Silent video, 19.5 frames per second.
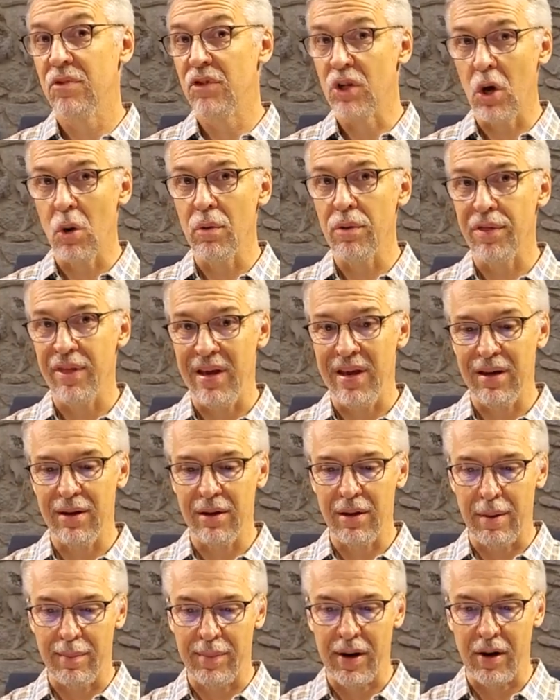don't
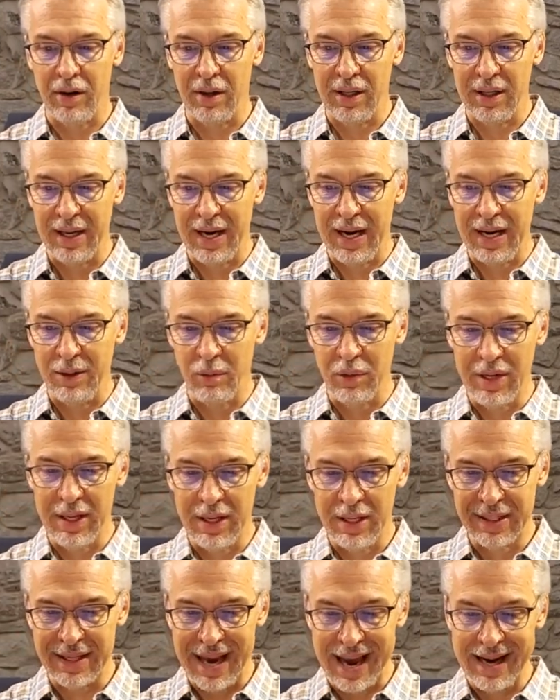think about it and
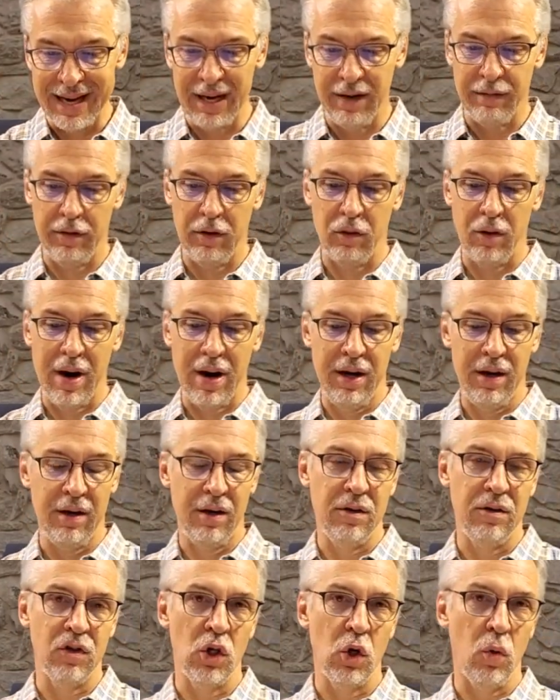we take it for granted.
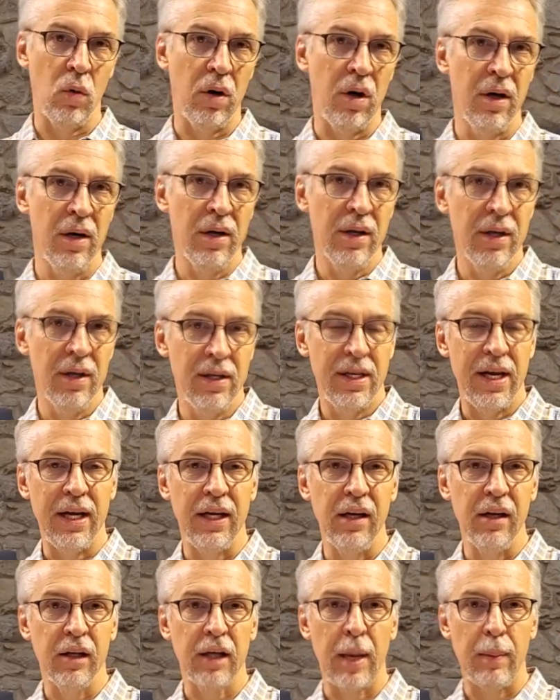And so we're
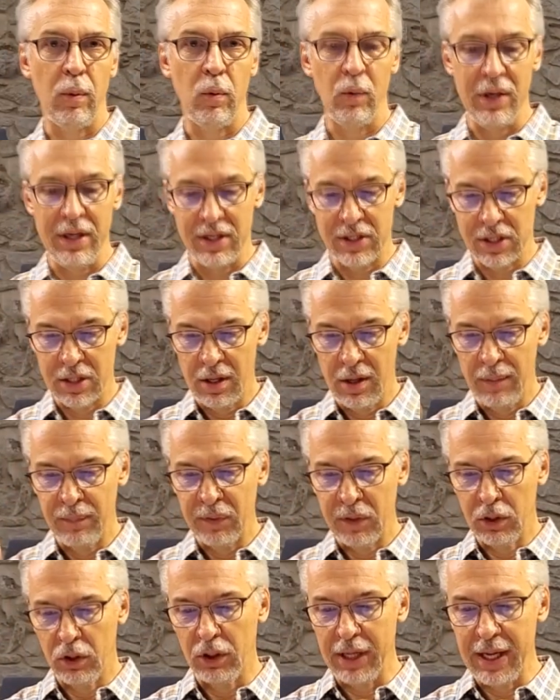taking a couple weeks,
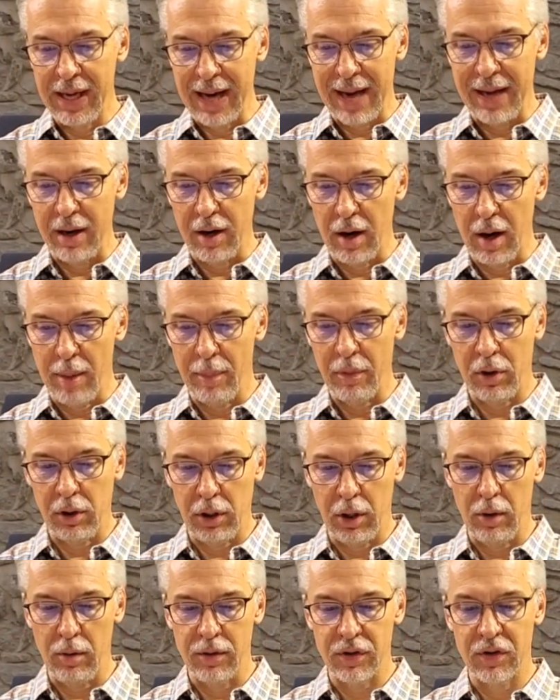looking at it up
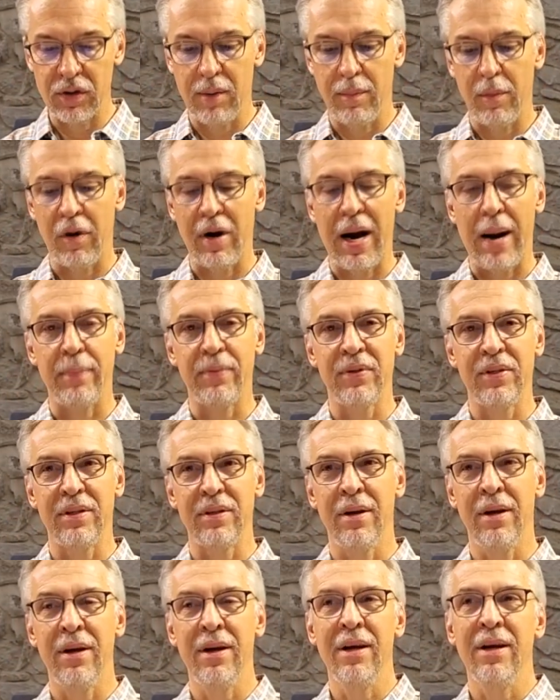close, and
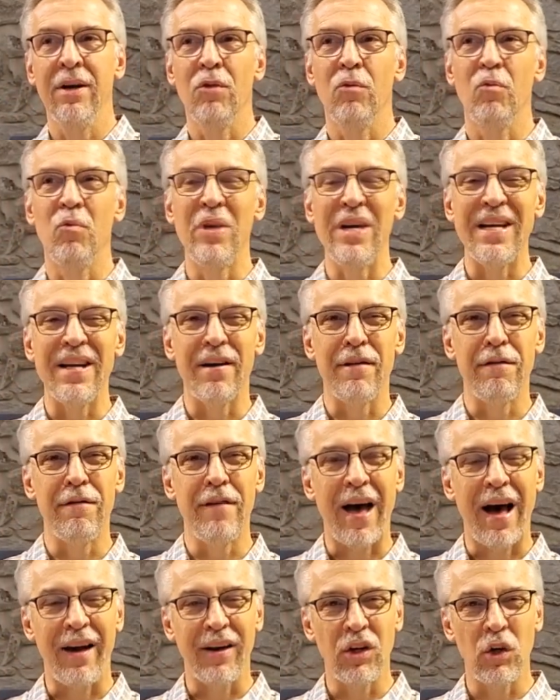perhaps
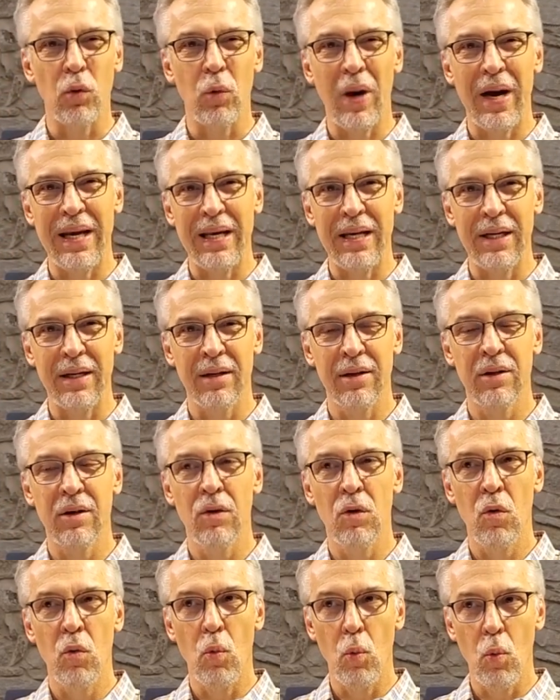reevaluating
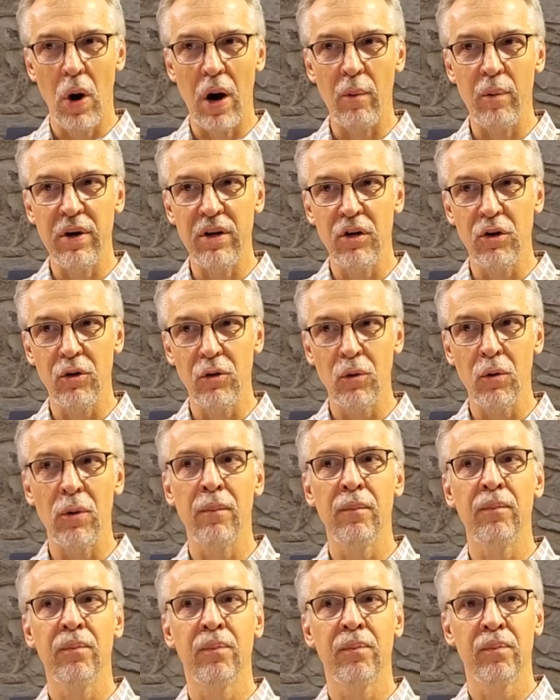what we do
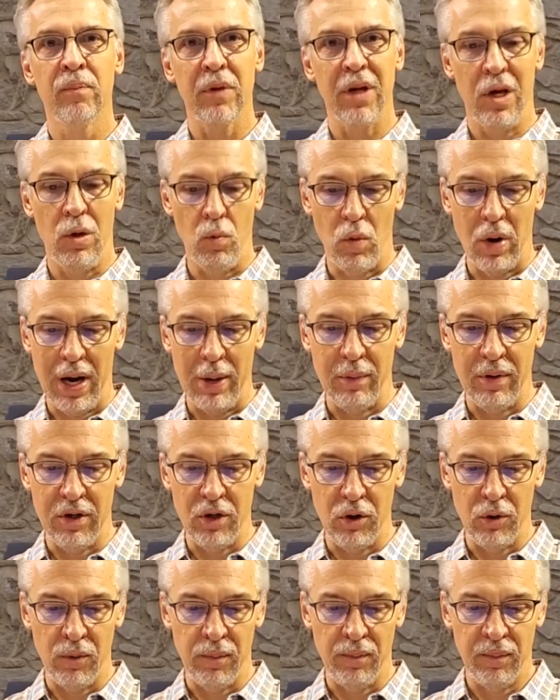and why we
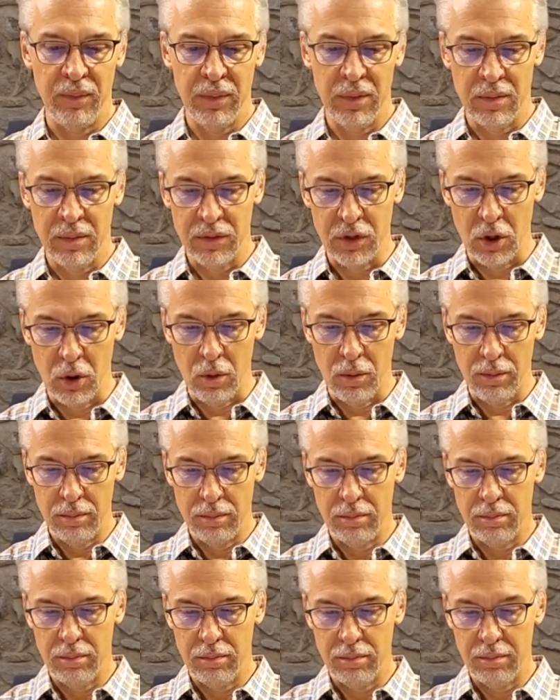do. So
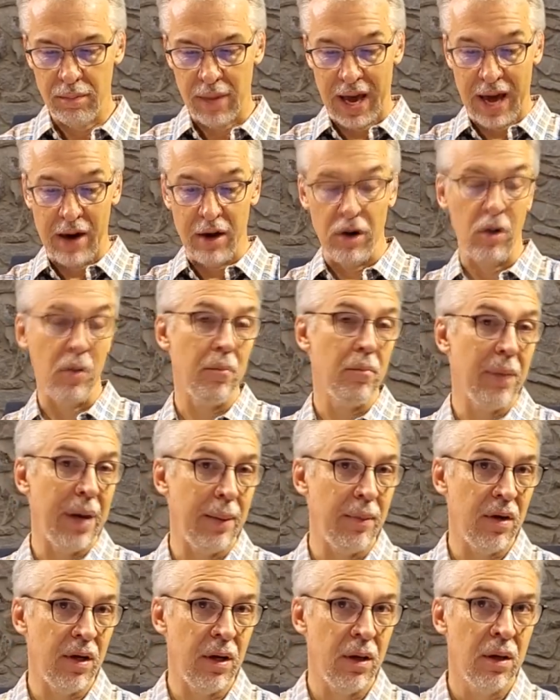I don't know,
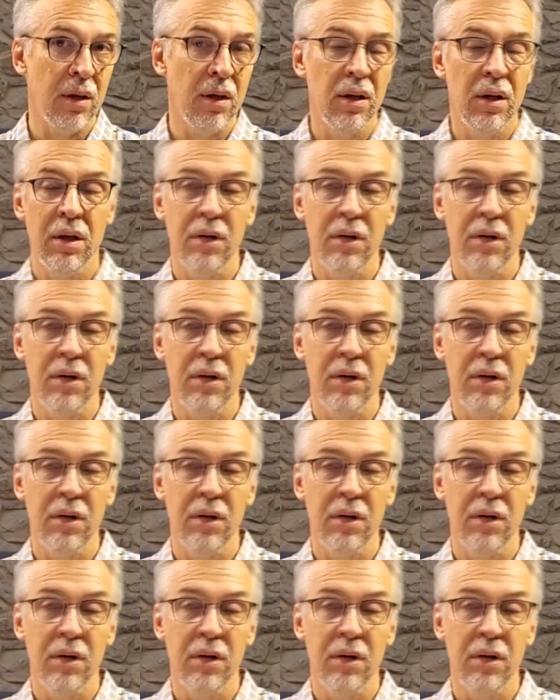maybe